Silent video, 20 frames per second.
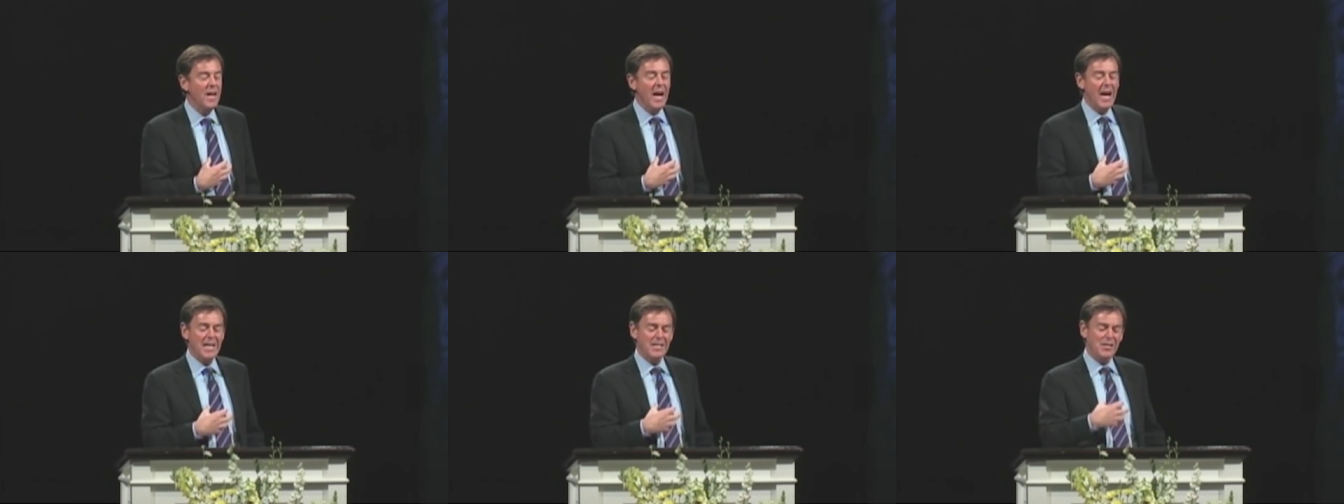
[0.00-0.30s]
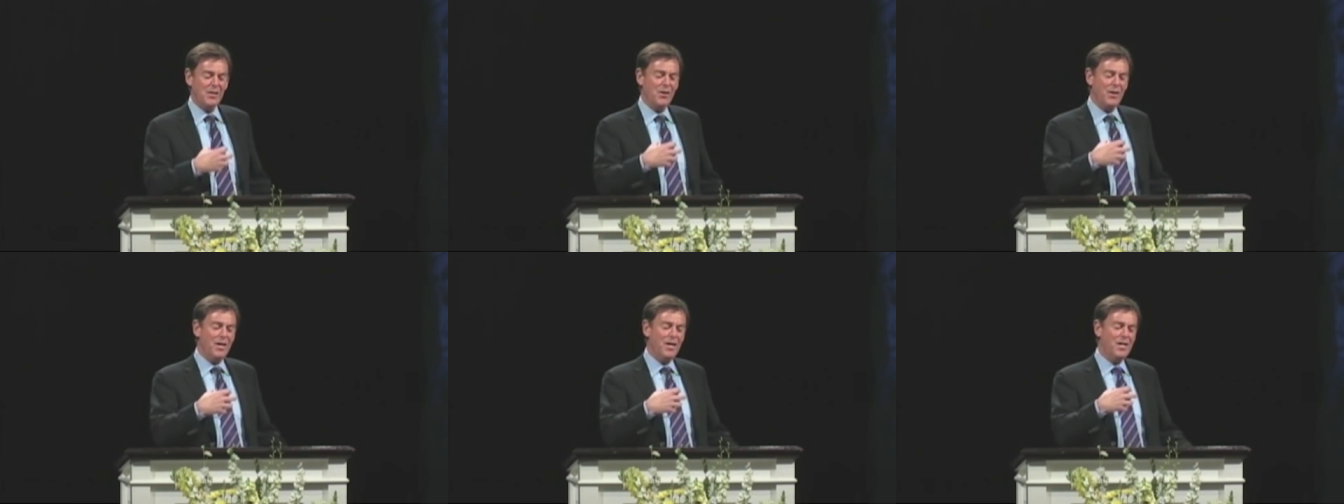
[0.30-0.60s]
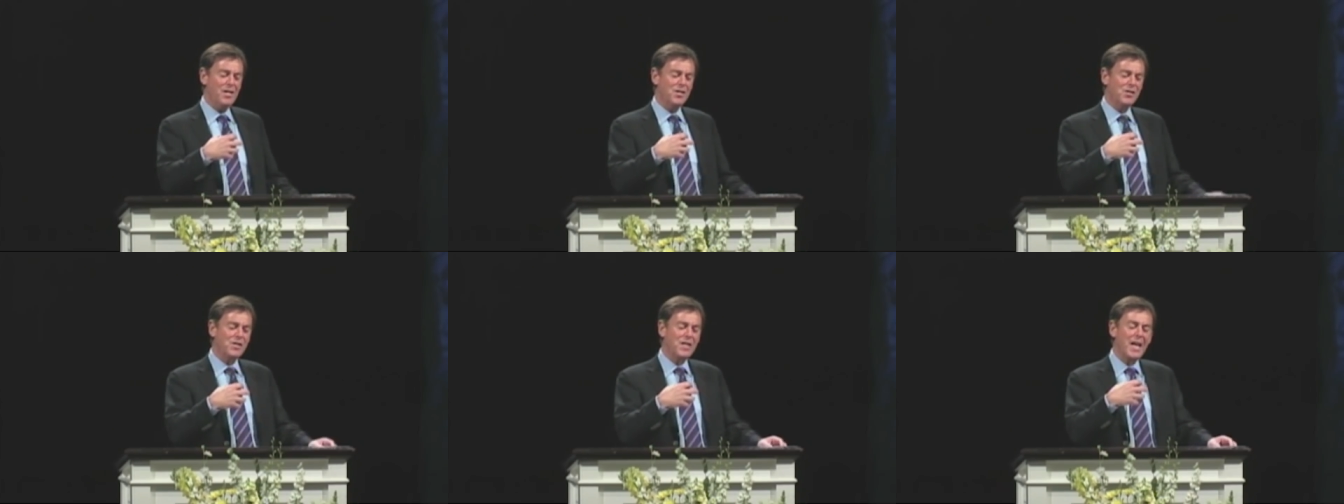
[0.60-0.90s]
as it
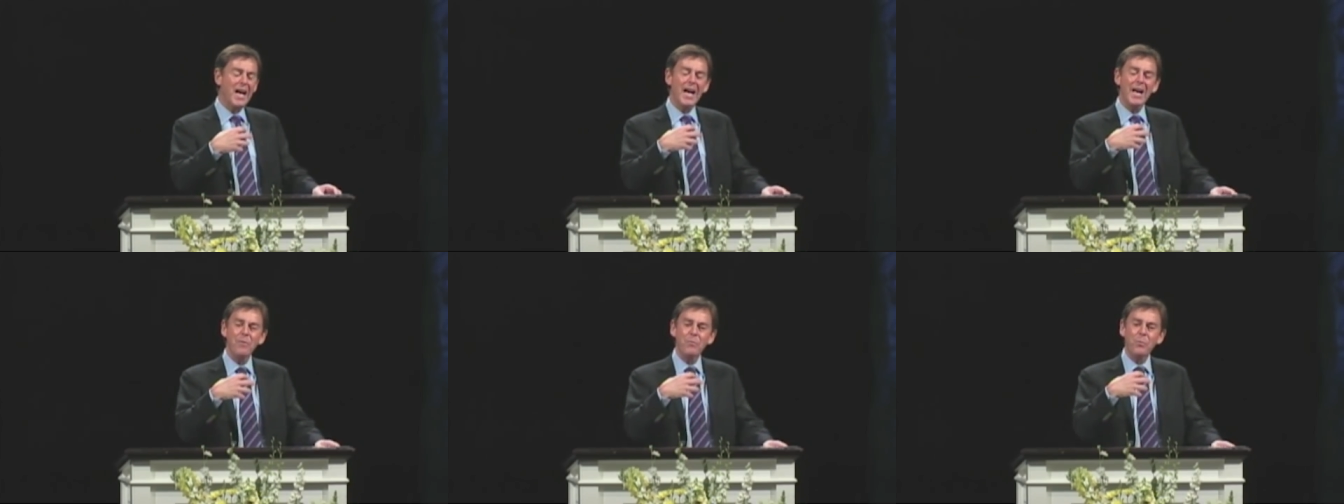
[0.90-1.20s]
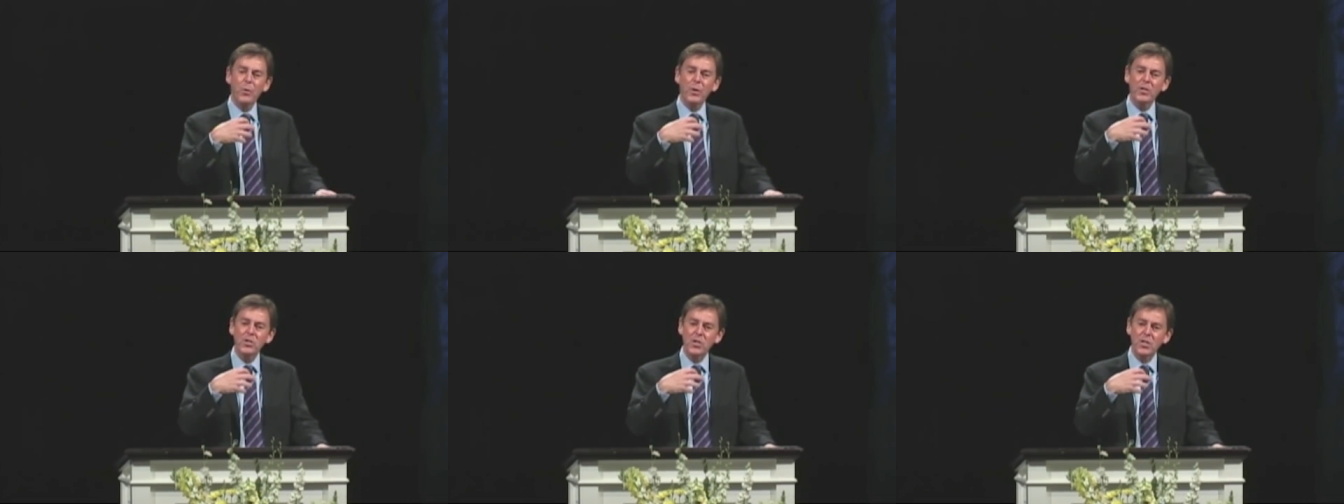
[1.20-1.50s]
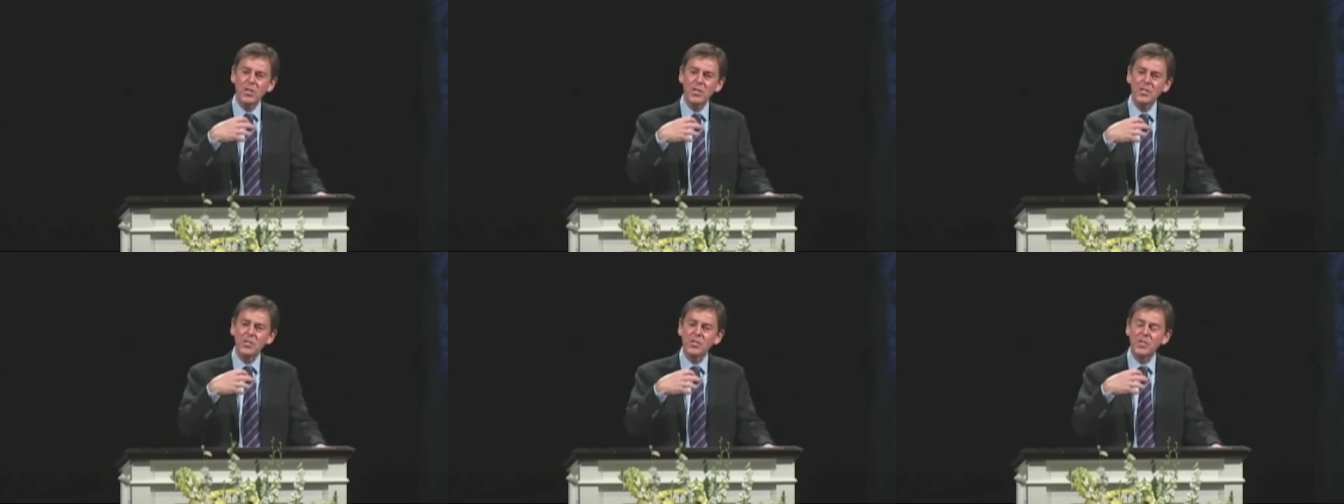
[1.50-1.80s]
is that which
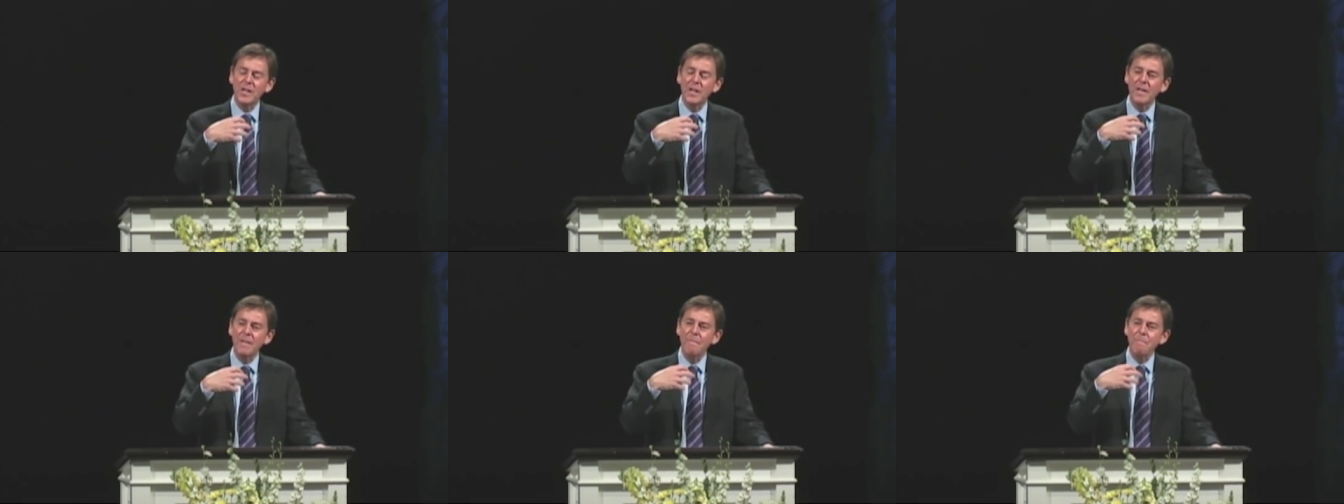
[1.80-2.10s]
is